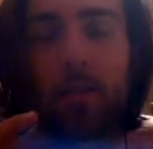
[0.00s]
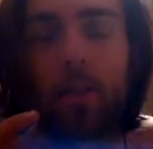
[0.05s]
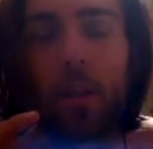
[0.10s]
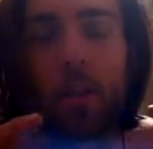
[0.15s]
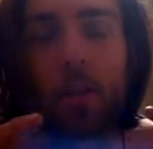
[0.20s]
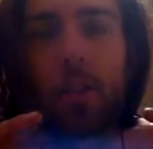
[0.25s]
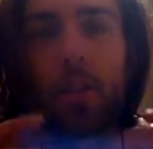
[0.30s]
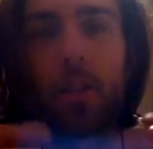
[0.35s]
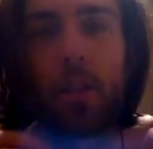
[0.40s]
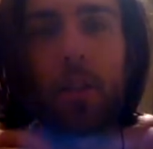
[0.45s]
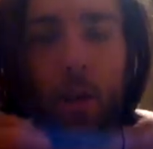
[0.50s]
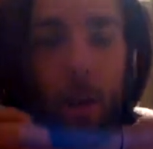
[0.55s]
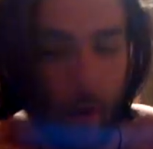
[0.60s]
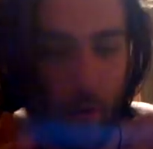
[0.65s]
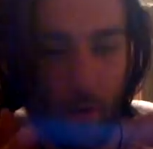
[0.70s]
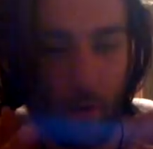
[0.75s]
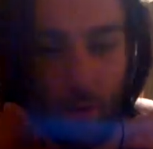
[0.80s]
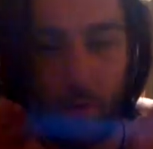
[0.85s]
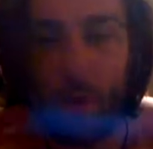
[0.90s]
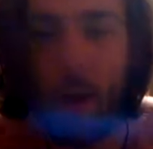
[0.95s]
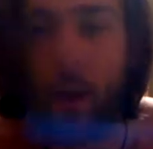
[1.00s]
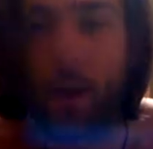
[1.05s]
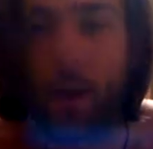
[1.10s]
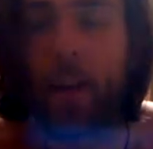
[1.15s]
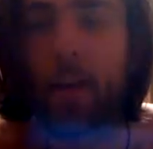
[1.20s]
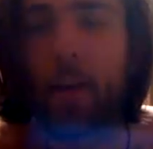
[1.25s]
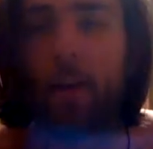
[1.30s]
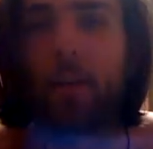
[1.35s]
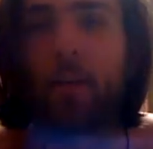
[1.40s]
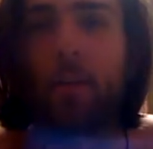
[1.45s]
of energy are like right
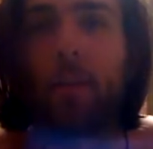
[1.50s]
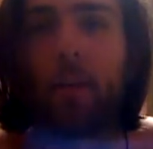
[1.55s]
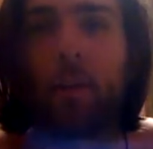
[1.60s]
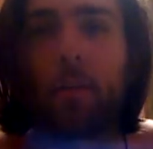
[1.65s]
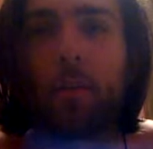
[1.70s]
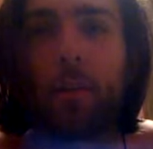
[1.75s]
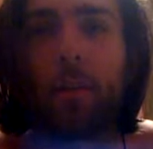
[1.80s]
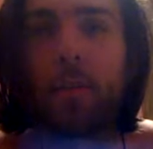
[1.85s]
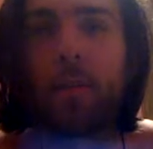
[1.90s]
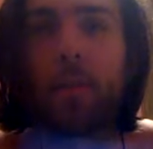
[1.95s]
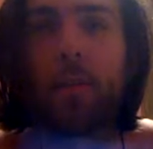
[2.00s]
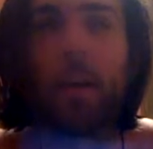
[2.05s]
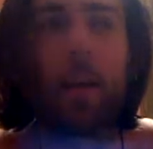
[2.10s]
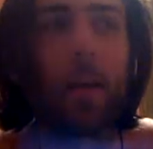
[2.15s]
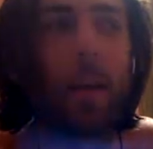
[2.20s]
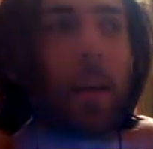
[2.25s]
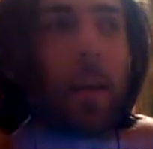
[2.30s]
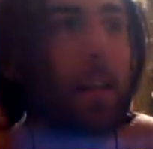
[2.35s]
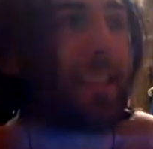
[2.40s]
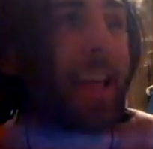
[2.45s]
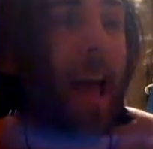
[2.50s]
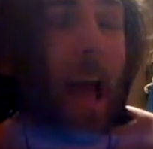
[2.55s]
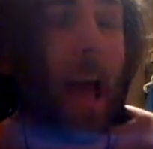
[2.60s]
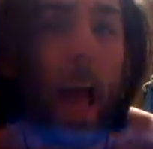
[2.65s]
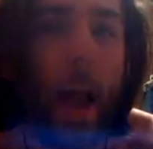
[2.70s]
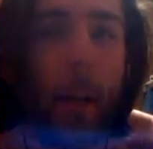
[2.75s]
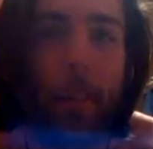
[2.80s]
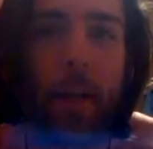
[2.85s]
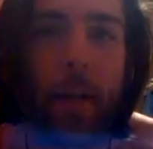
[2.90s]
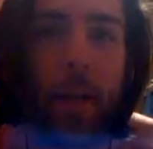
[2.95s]
here in front of us. It's
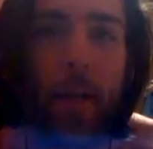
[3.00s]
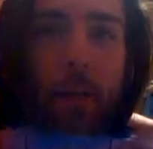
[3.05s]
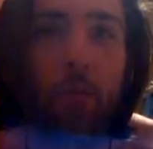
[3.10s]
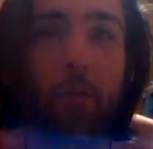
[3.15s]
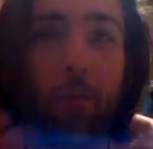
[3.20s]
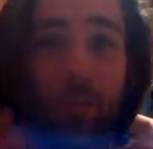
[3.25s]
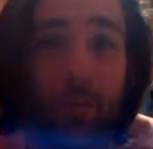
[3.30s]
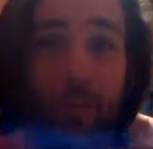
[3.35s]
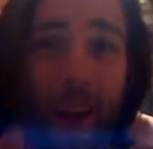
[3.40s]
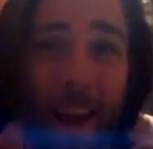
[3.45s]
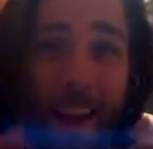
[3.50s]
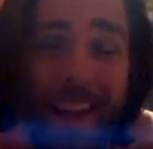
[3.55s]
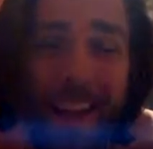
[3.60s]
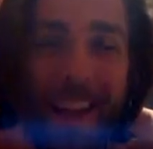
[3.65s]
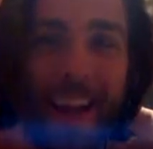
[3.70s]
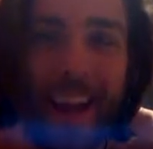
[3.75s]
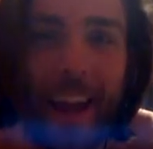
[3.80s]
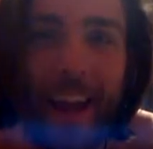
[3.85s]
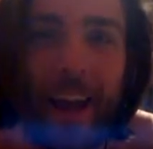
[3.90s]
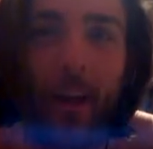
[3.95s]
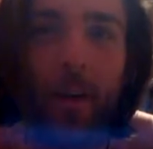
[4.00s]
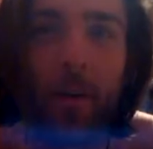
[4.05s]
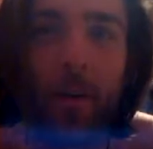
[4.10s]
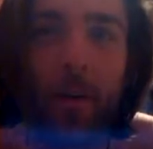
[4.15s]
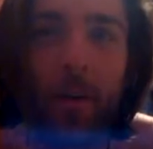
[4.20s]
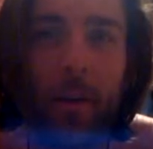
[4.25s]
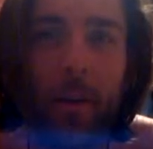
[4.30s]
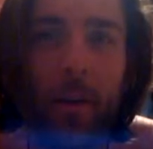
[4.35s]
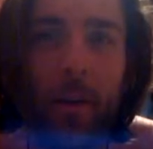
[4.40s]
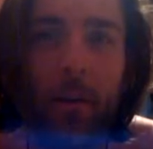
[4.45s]
happening right now.
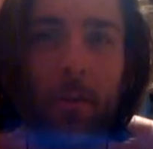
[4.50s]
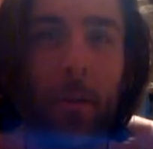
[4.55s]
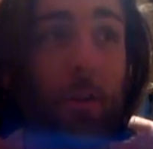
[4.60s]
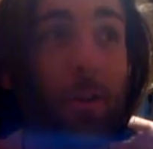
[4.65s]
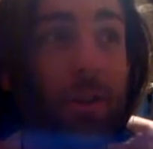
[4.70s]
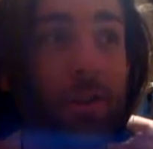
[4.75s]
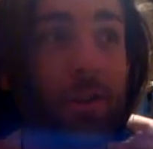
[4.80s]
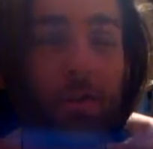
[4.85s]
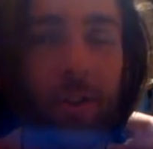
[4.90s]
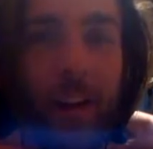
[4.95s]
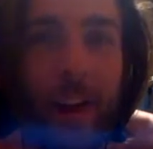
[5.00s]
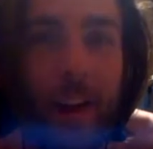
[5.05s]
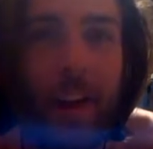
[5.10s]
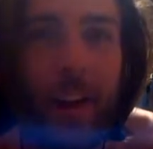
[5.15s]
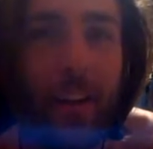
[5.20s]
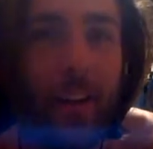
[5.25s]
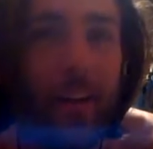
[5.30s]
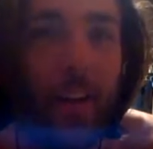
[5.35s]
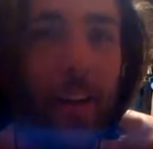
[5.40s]
But we're trying to